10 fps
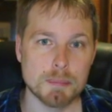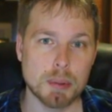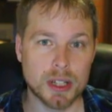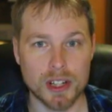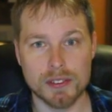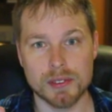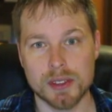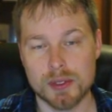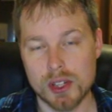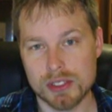But you have,
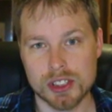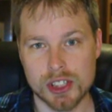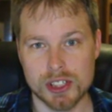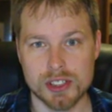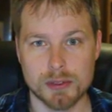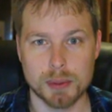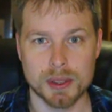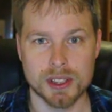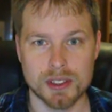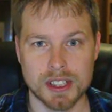if you have a suggestion of a
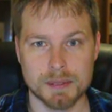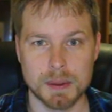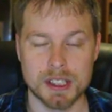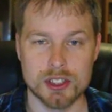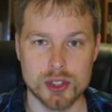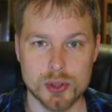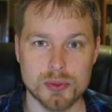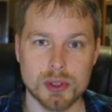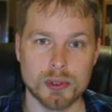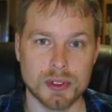plugin you'd like me to do,
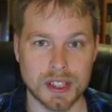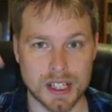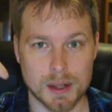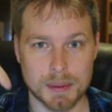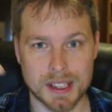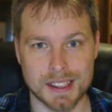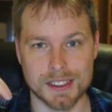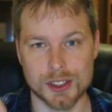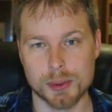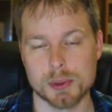feel free to comment that in
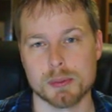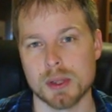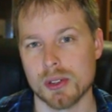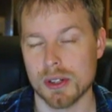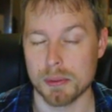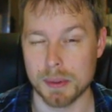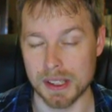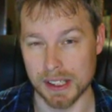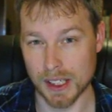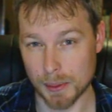the gibbles below. That would be
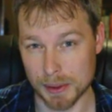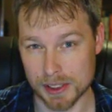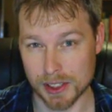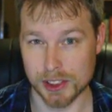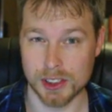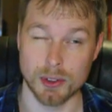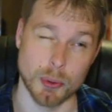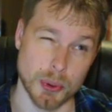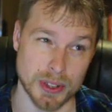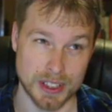the comment section
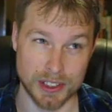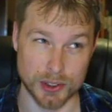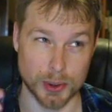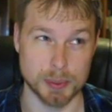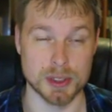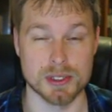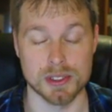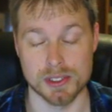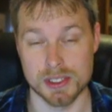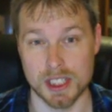or the description
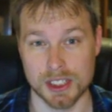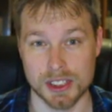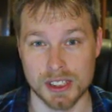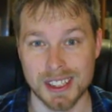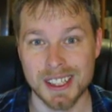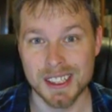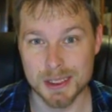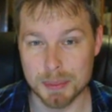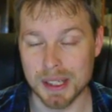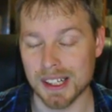section,
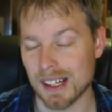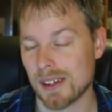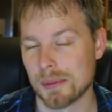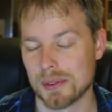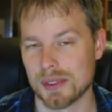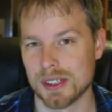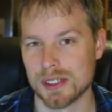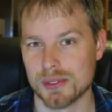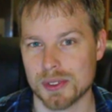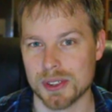depending on how I'm referring
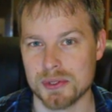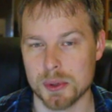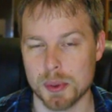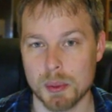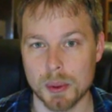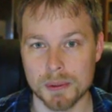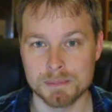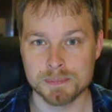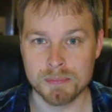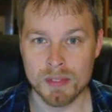to it for you new people.
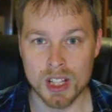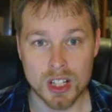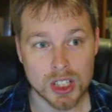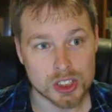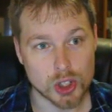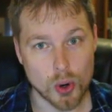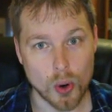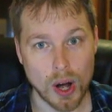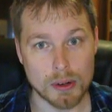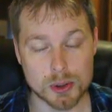
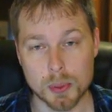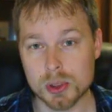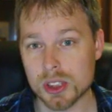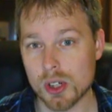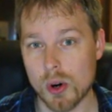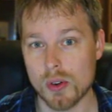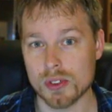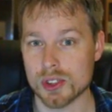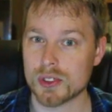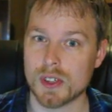So I was supposed to go
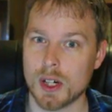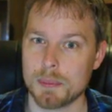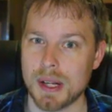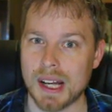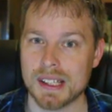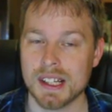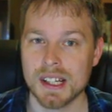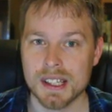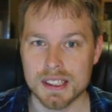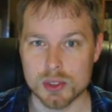over Server Hub 9
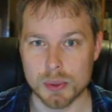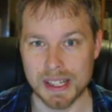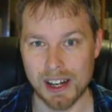this week.